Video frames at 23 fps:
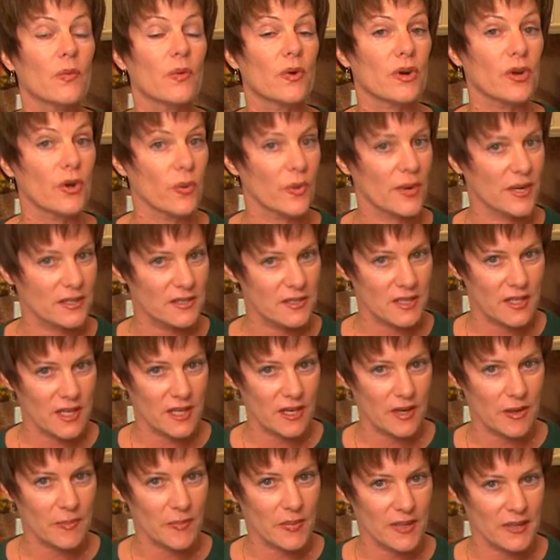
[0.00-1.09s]
we're going to
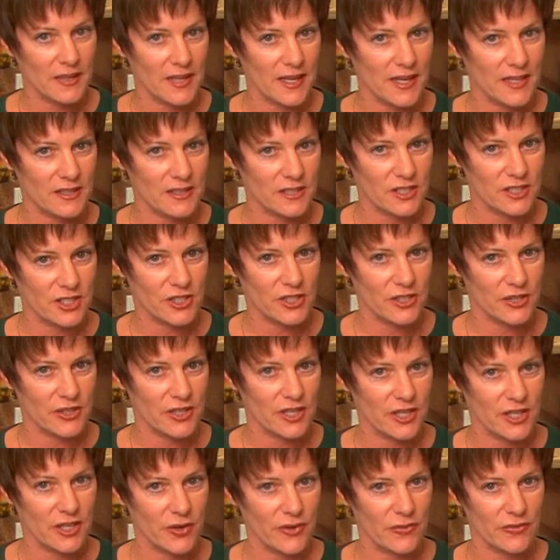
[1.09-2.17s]
get our polenta
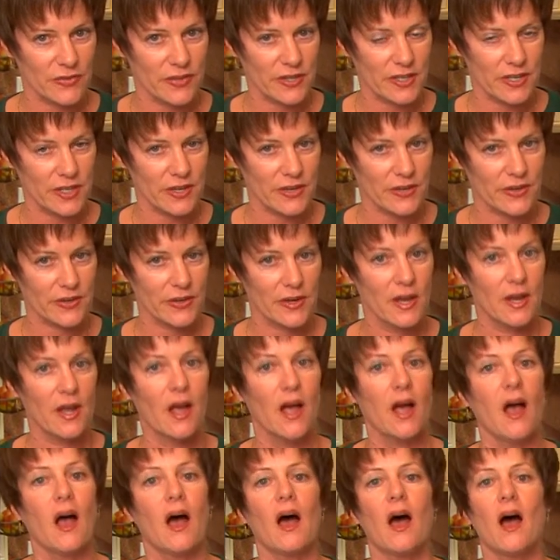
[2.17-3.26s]
cooking over here.
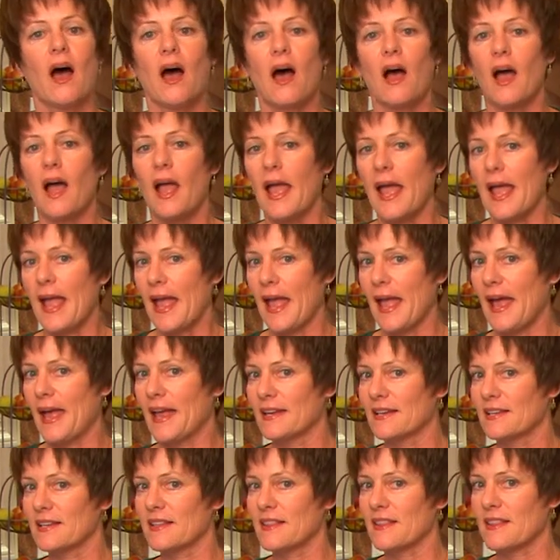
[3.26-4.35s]

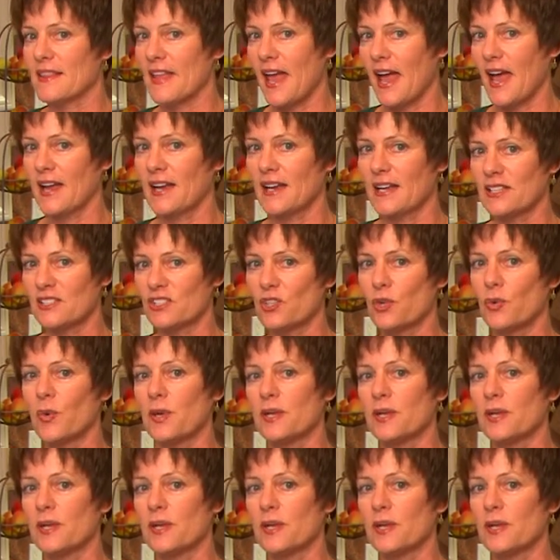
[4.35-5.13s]
And that is